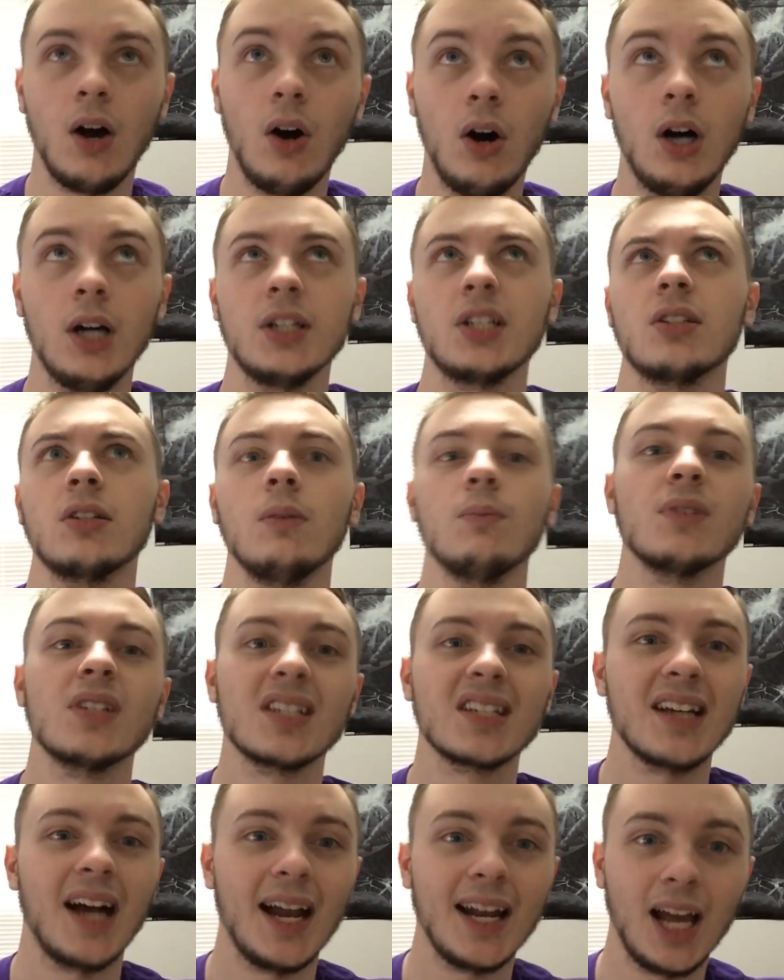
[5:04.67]
awesome
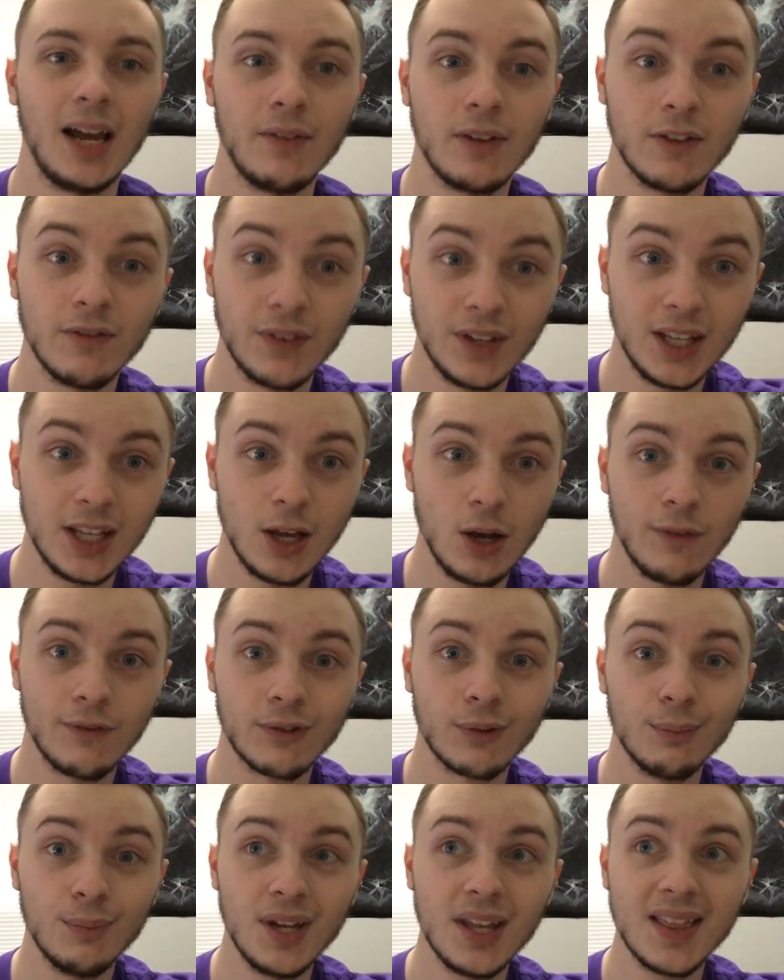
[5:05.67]
skydiving video
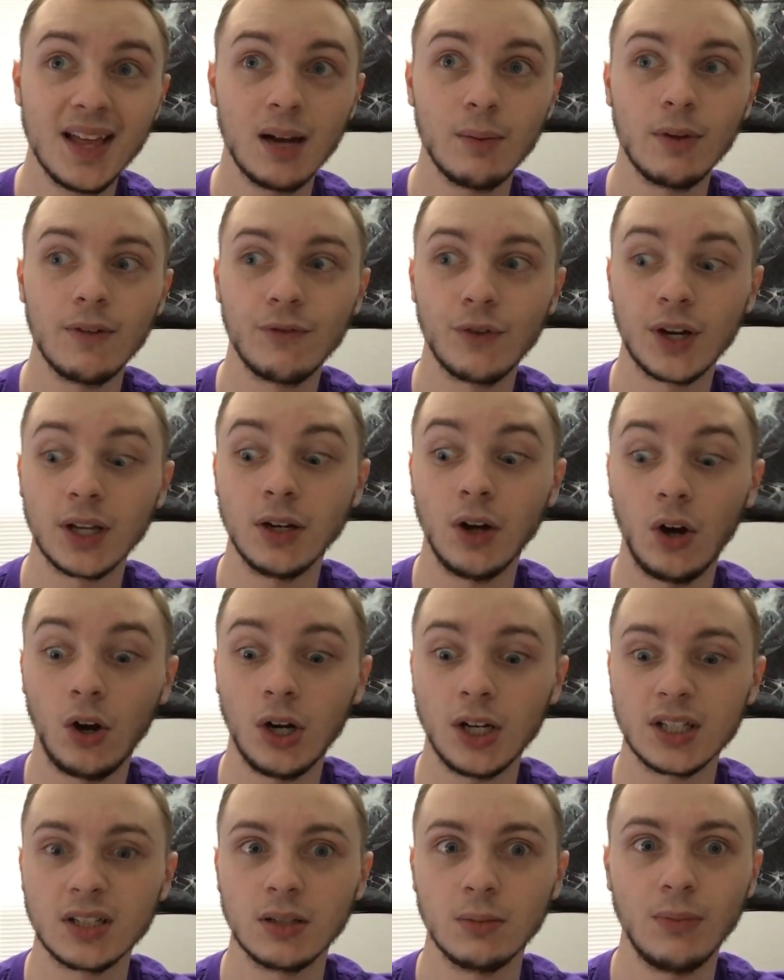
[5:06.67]
from me. That'll be freaking
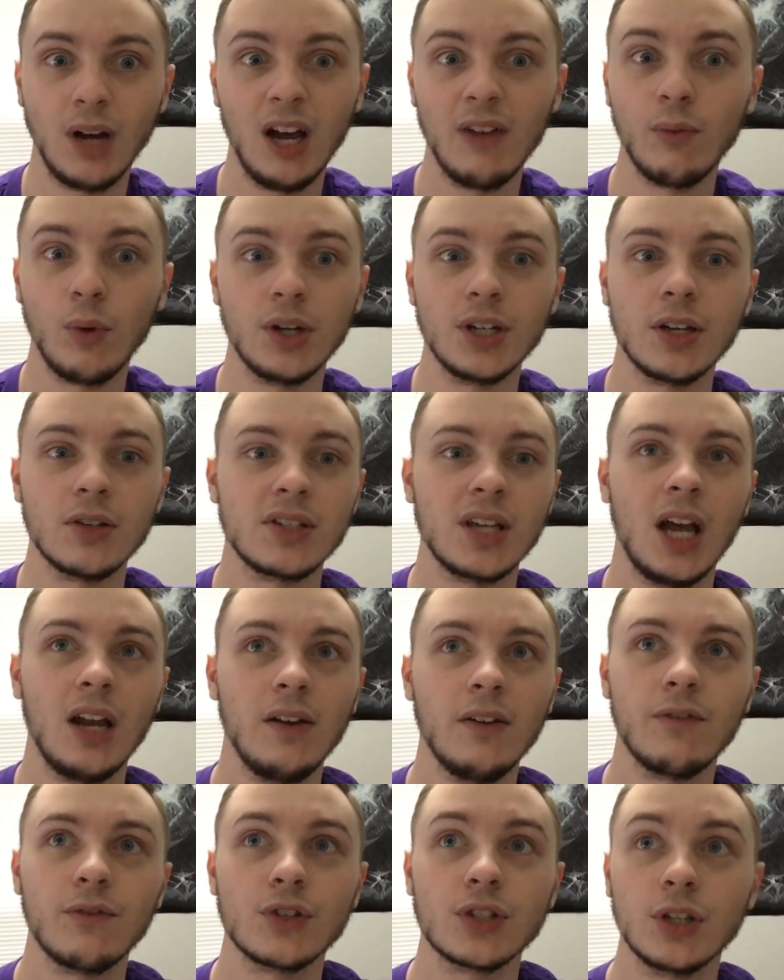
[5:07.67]
awesome. I've wanted to go
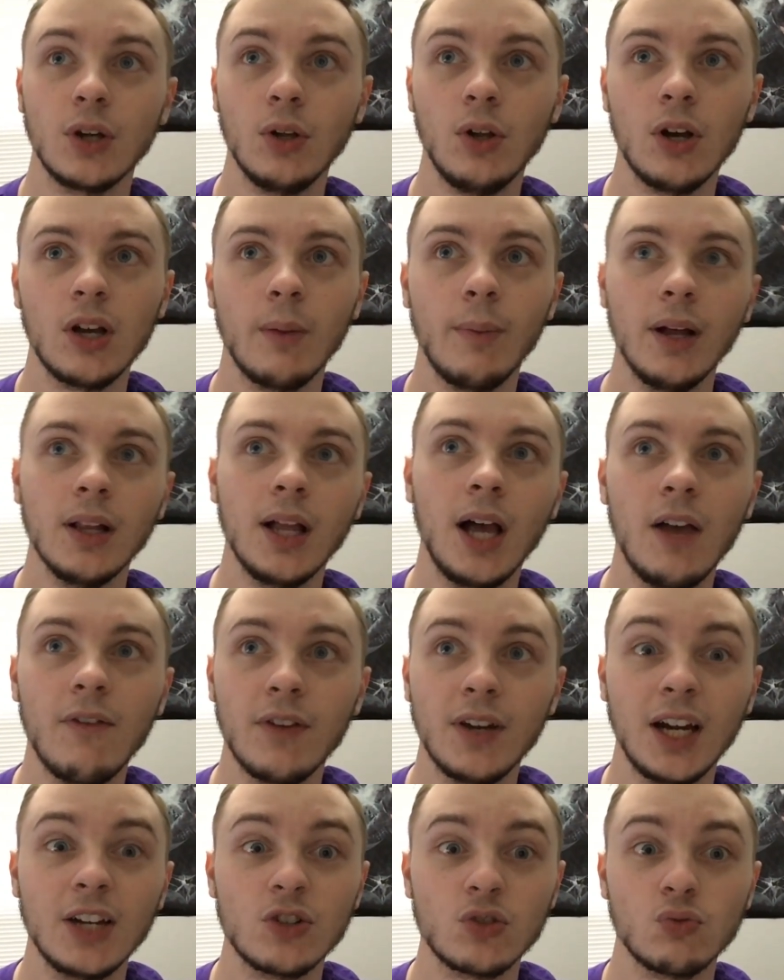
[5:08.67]
skydiving for so long in my life,
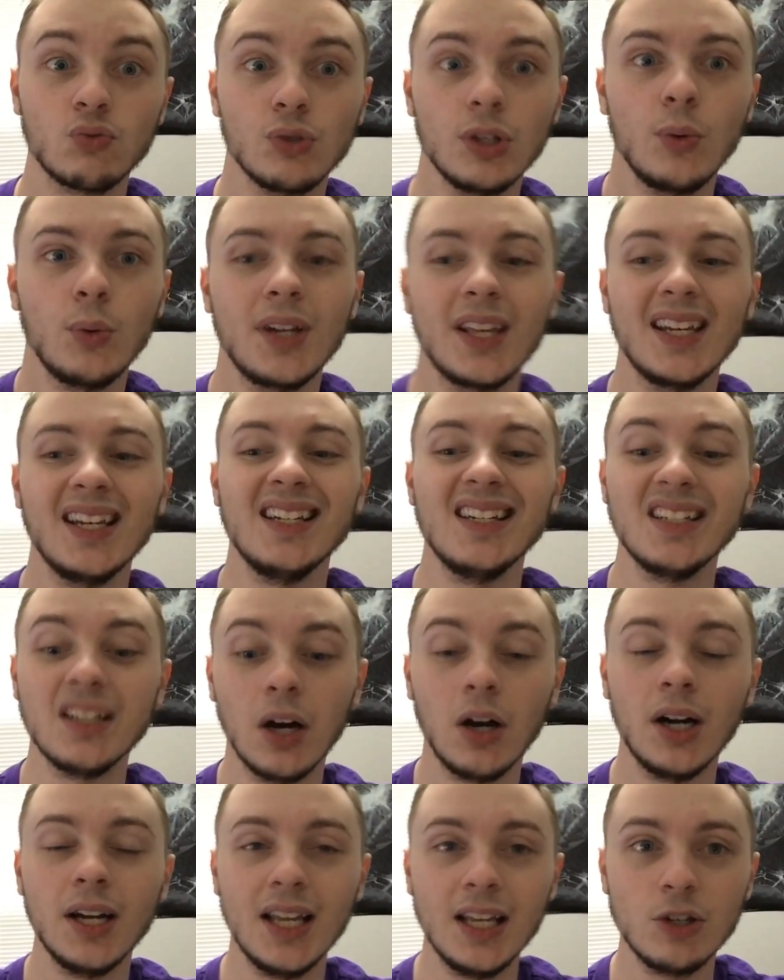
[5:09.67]
and I just really want to get it
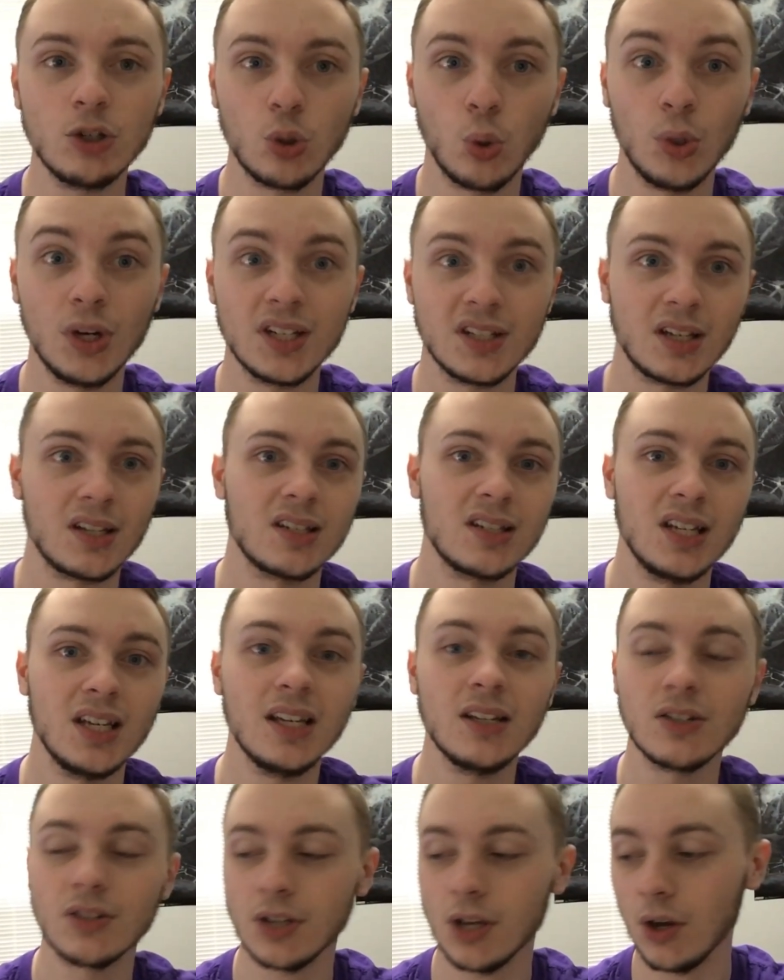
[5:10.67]
done in
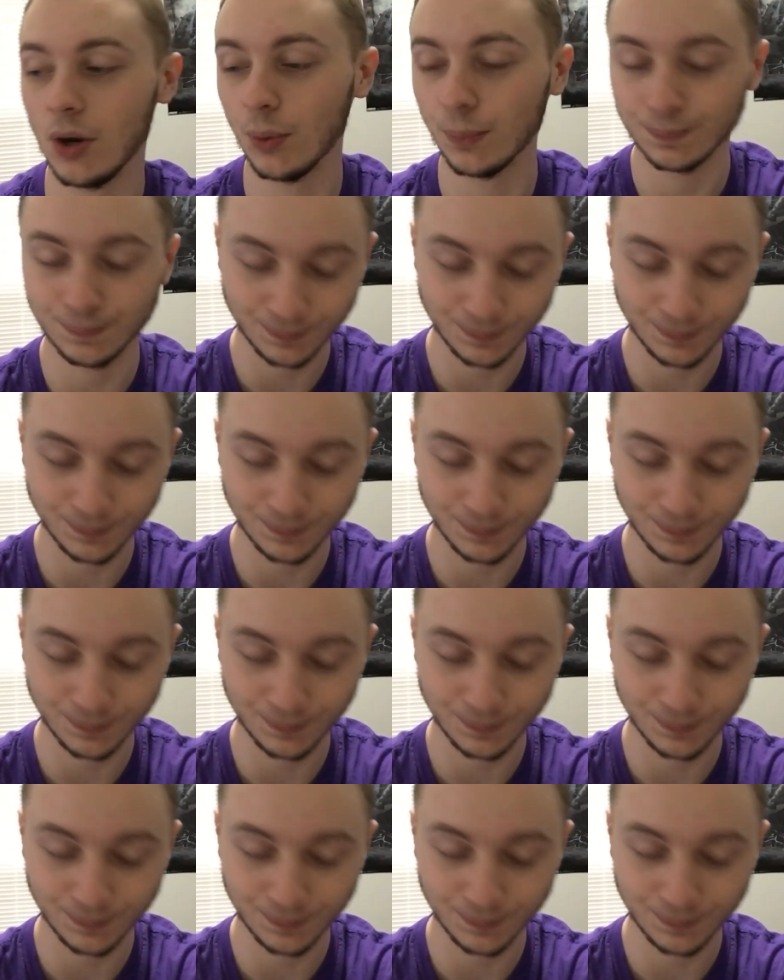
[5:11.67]
2016. So